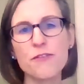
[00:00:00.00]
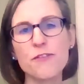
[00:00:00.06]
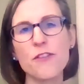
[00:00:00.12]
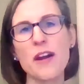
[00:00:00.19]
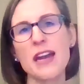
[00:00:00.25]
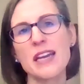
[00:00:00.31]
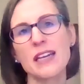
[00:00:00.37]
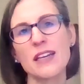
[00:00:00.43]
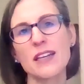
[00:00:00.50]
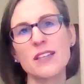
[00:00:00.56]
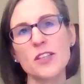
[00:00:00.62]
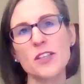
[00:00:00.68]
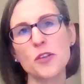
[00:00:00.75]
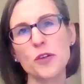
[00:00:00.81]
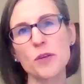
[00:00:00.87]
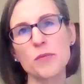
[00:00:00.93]
frank
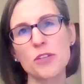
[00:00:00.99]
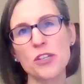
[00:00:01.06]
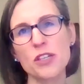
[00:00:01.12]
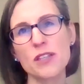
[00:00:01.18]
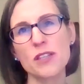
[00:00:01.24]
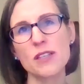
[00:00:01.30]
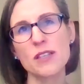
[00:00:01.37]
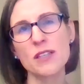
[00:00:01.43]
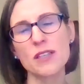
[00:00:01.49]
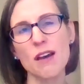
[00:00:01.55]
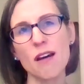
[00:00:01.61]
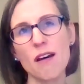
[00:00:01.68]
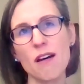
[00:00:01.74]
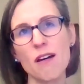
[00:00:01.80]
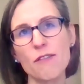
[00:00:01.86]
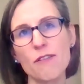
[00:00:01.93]
descriptions
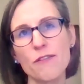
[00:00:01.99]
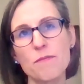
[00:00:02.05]
of